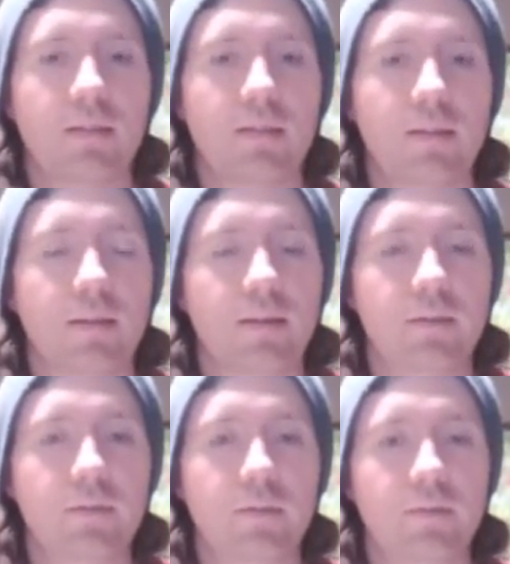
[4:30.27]

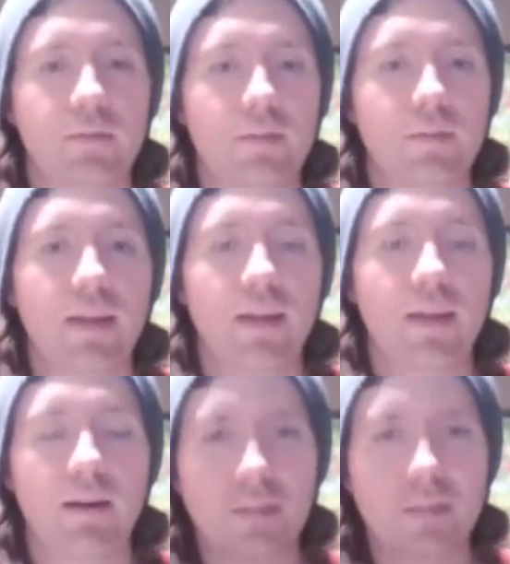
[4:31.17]
in
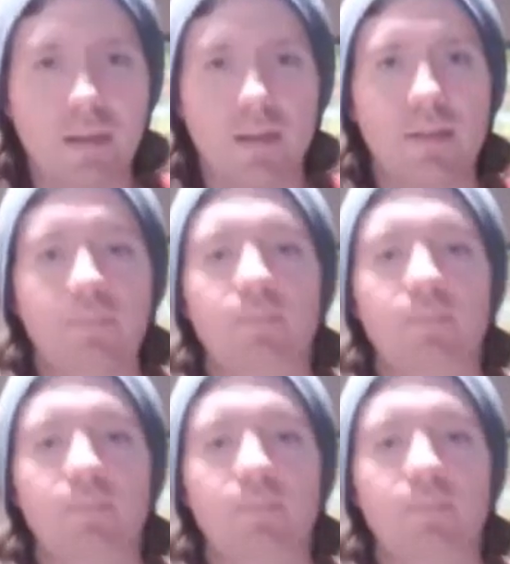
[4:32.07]
our time